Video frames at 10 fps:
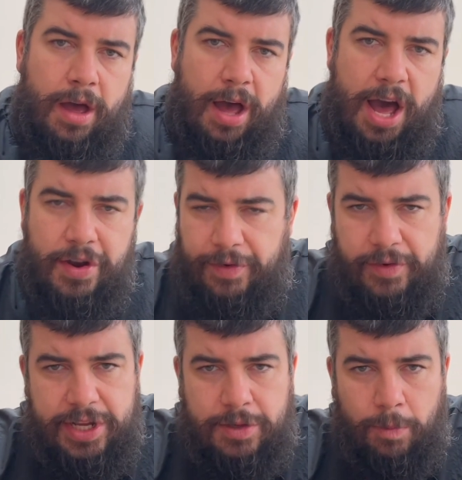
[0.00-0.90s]

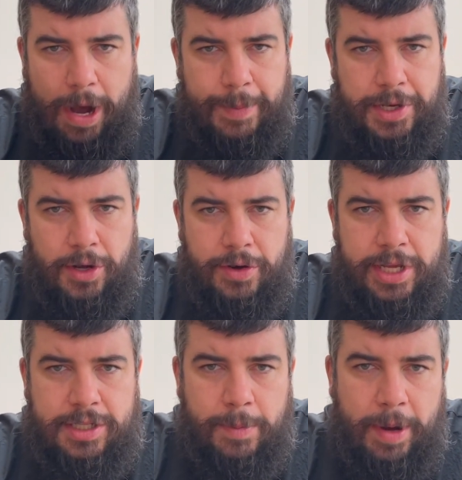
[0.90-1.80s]
Another reason why we don't
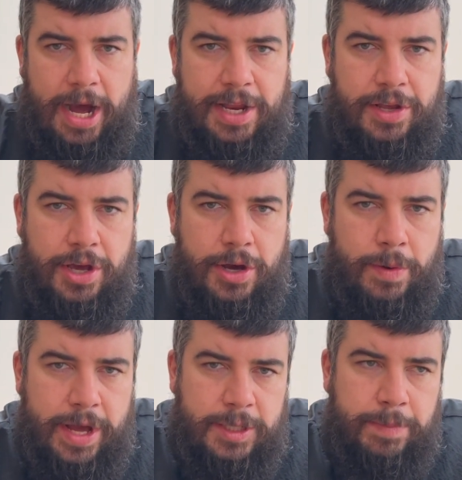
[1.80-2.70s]
need to buy
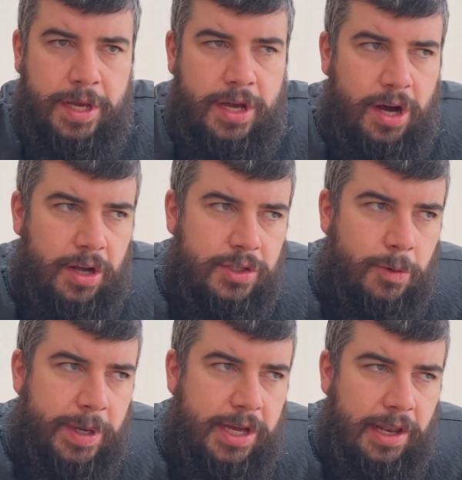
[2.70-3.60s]
new is
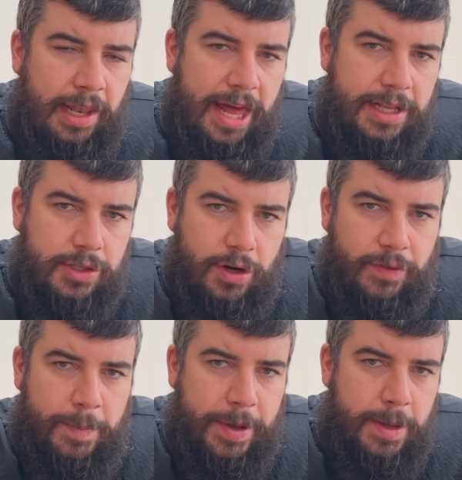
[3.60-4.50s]
because we can let
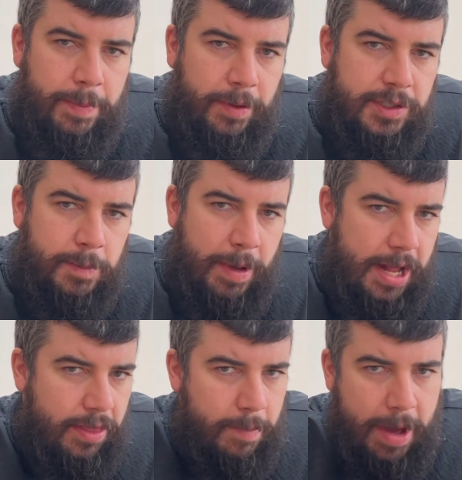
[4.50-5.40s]
other people
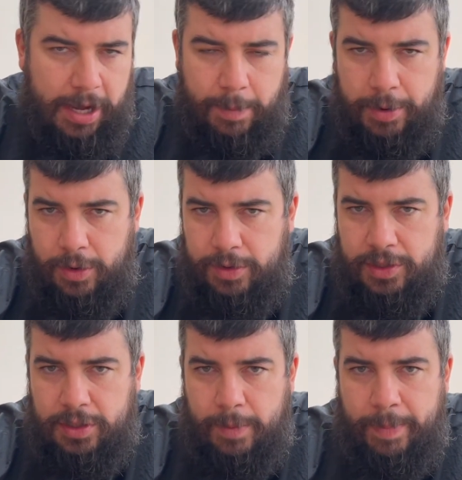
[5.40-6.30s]
spend the mega
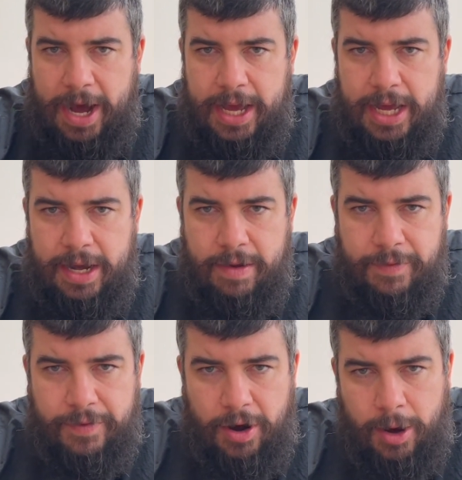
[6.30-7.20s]
bucks buying
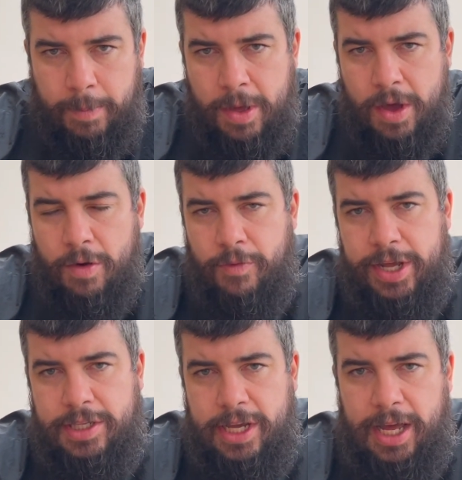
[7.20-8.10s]
from
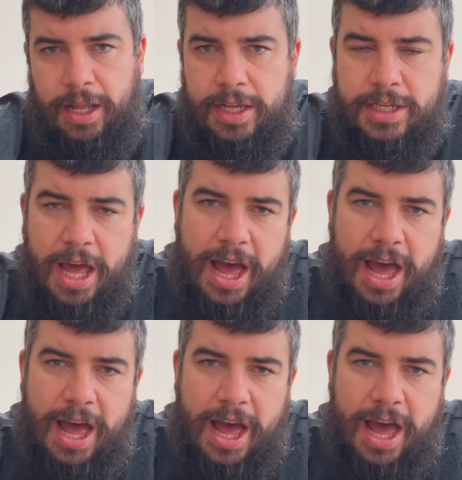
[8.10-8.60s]
retailers,